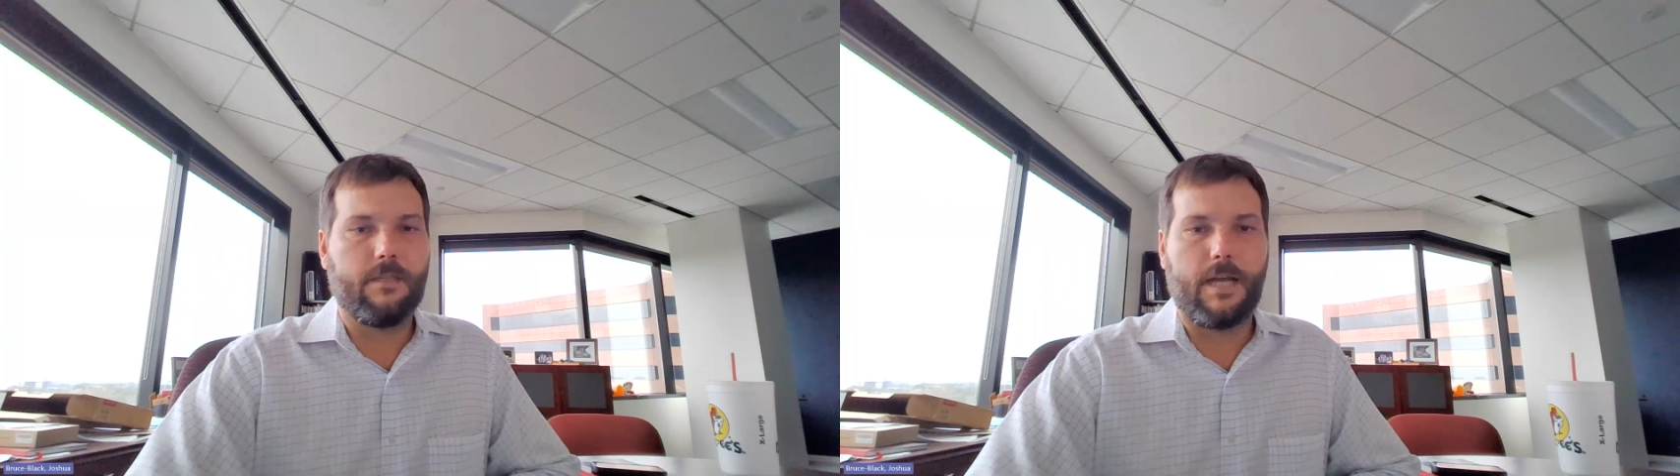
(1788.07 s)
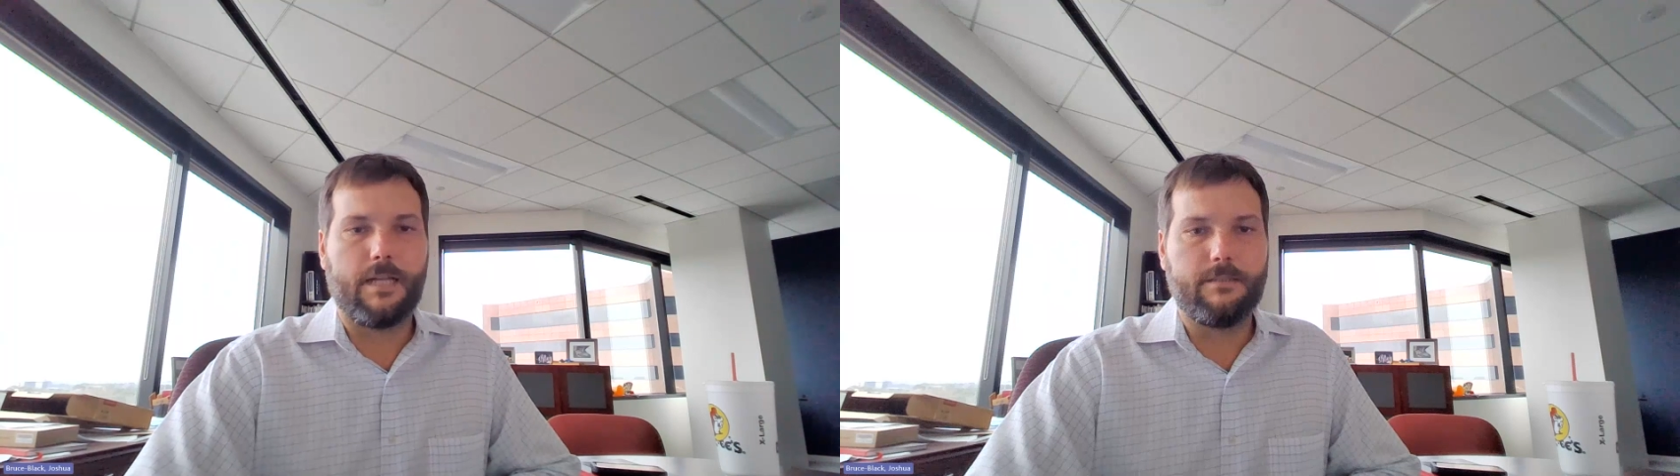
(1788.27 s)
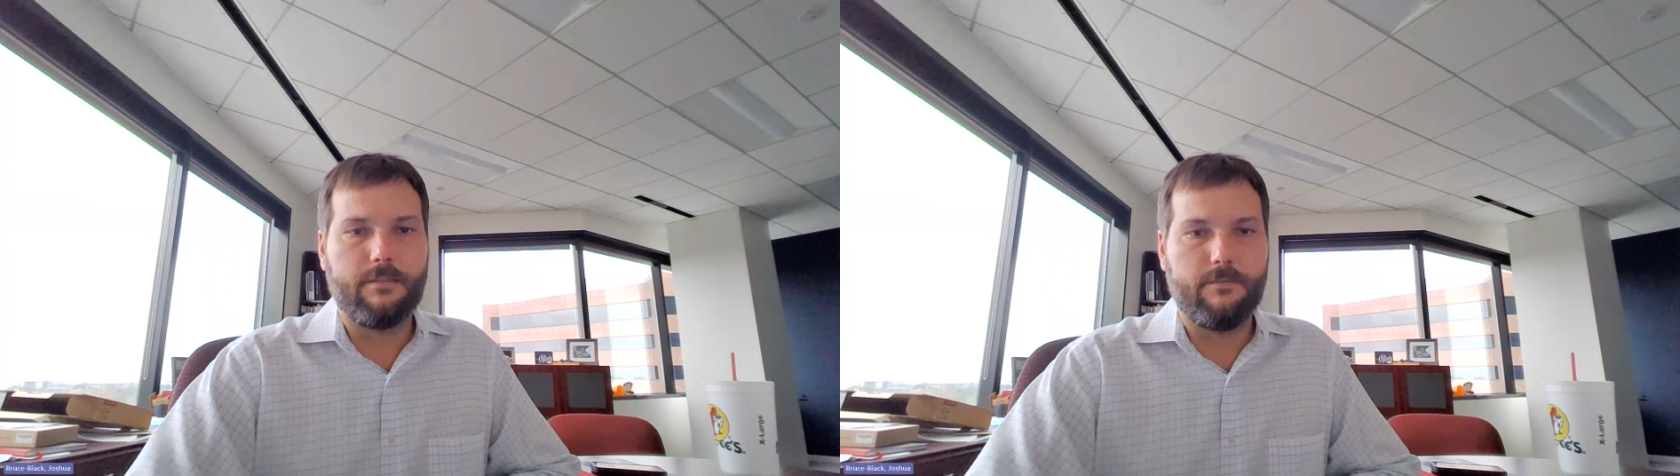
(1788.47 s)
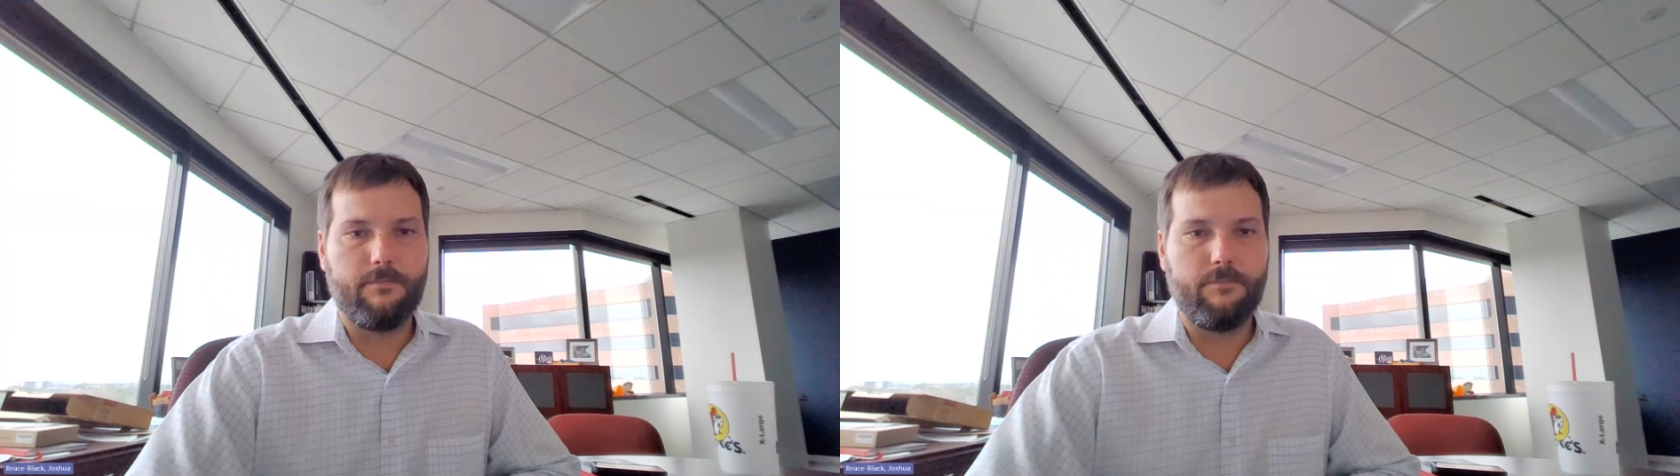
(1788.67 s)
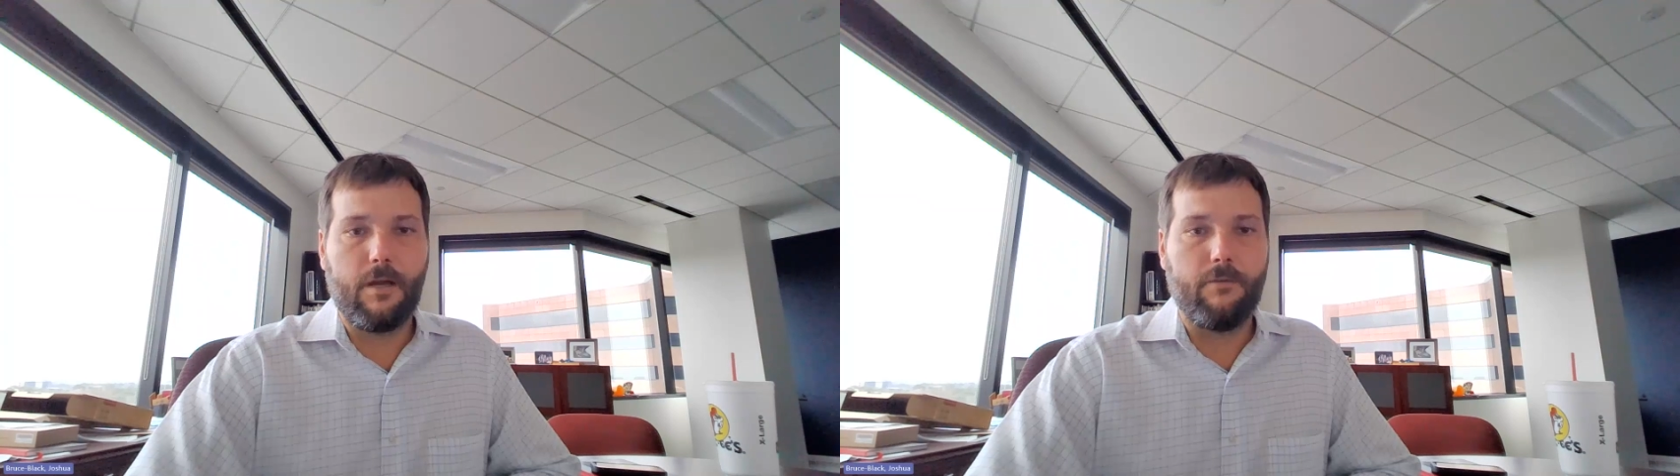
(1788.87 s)
lots of
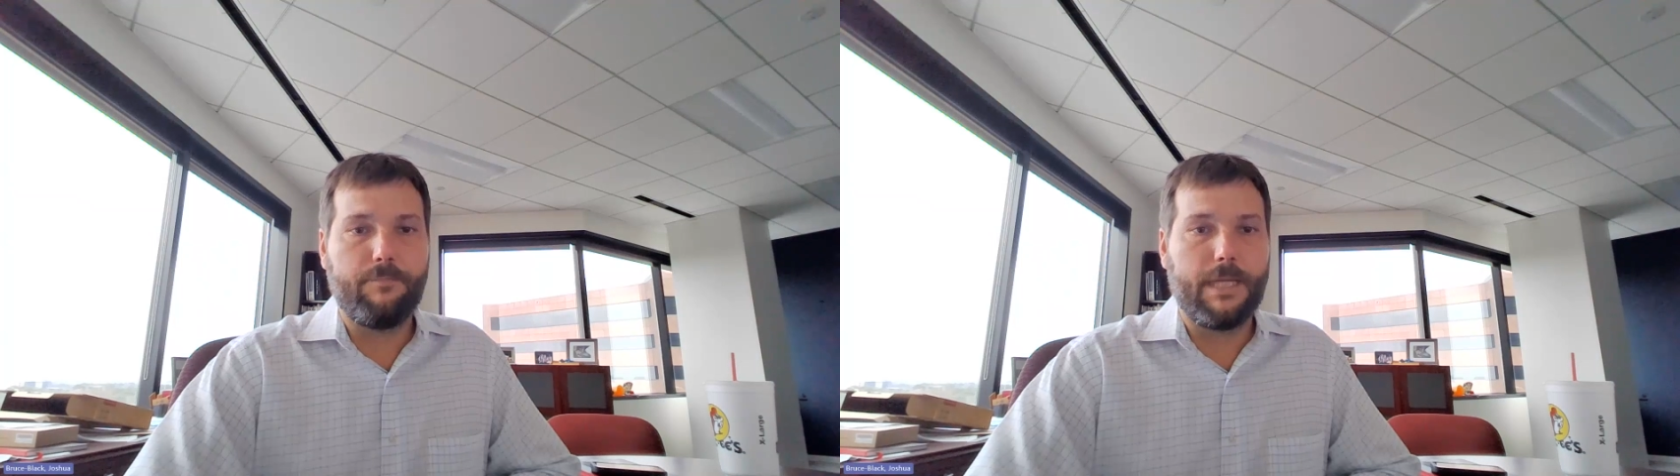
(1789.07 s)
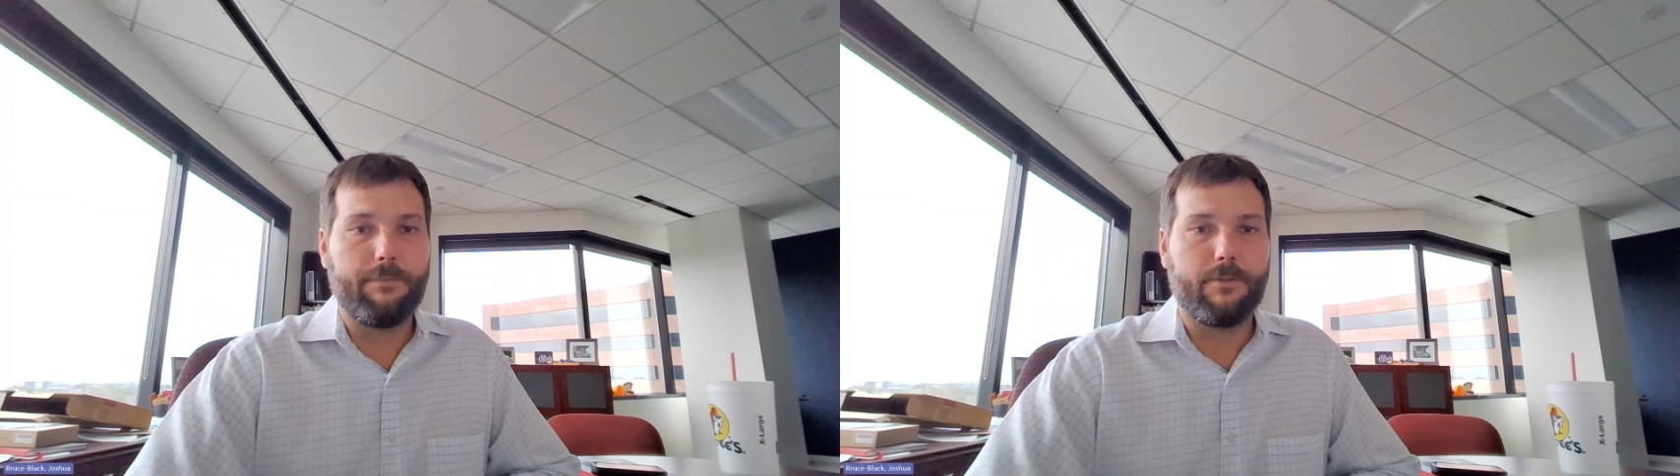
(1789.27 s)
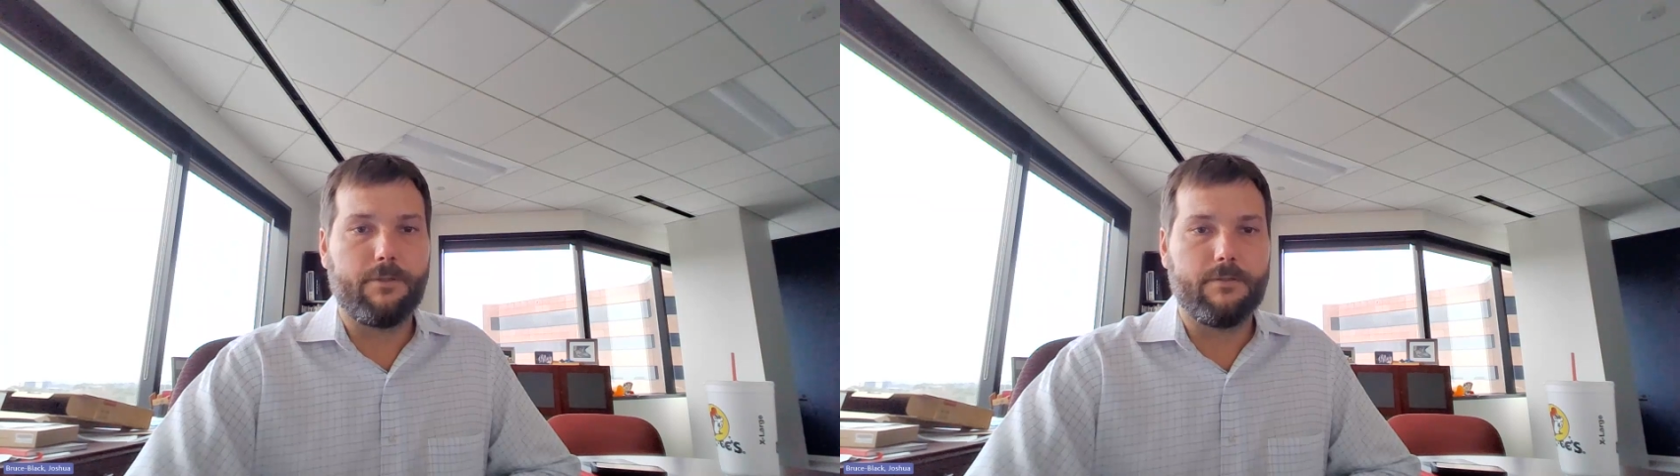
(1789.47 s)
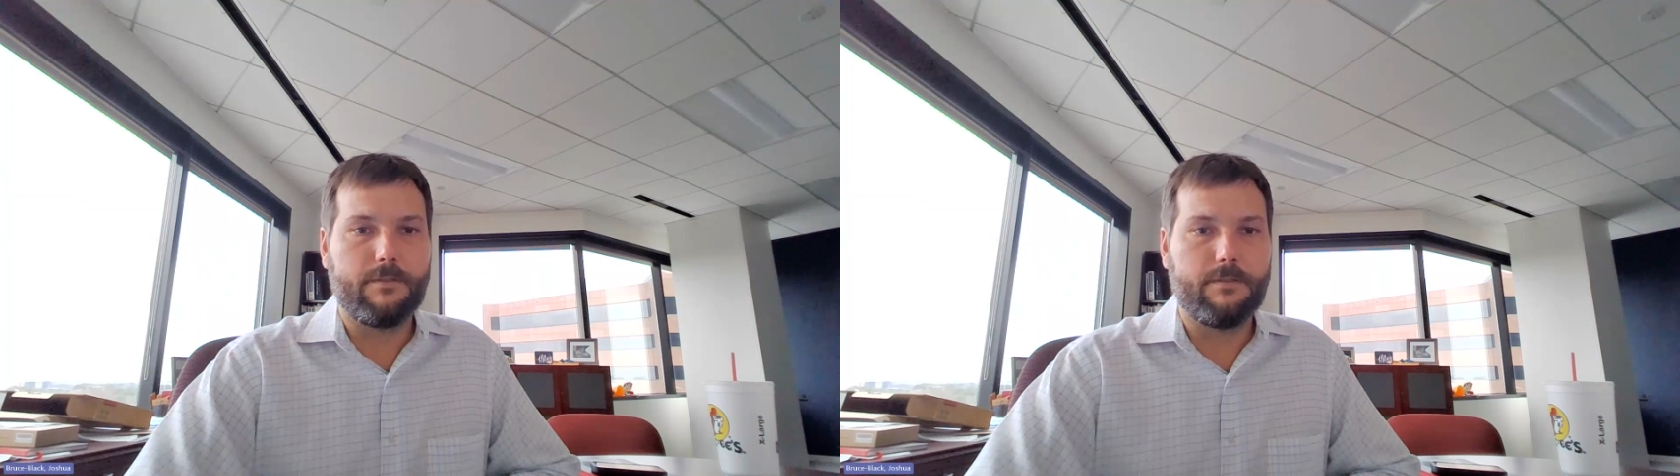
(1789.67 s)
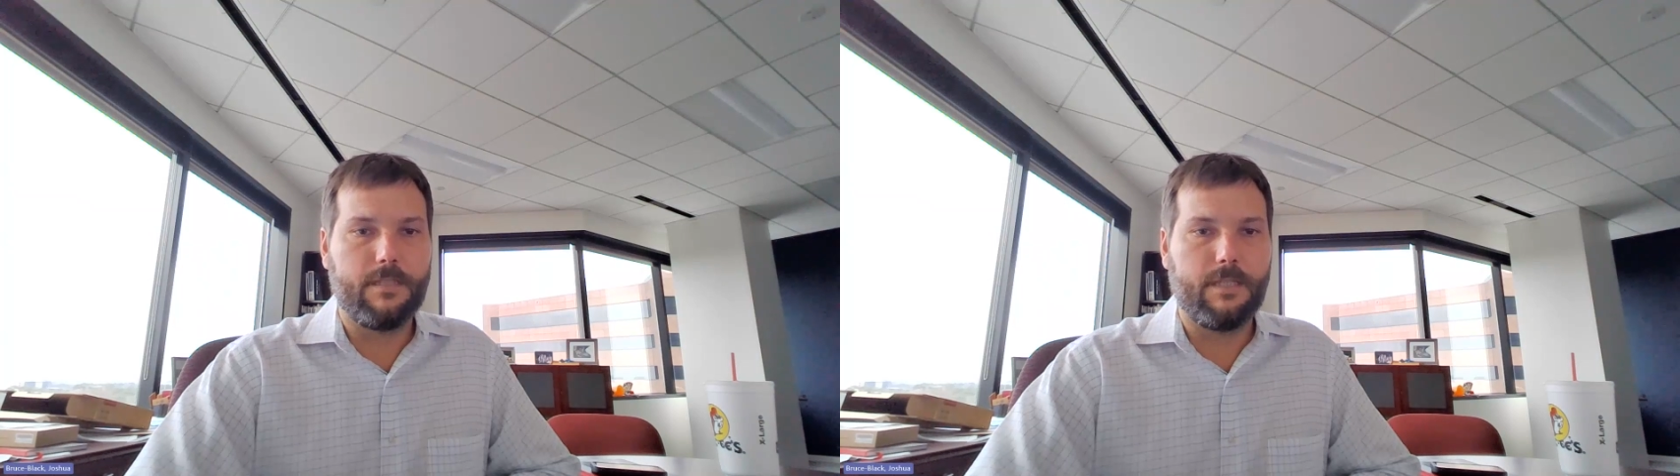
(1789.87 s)
of
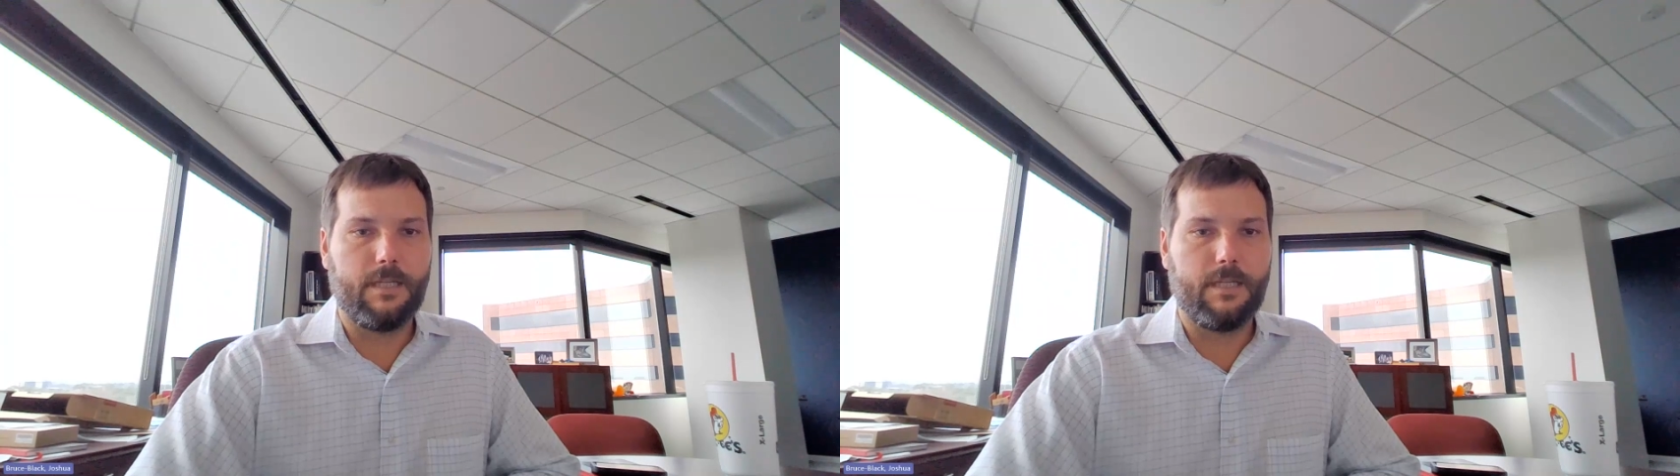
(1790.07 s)
papers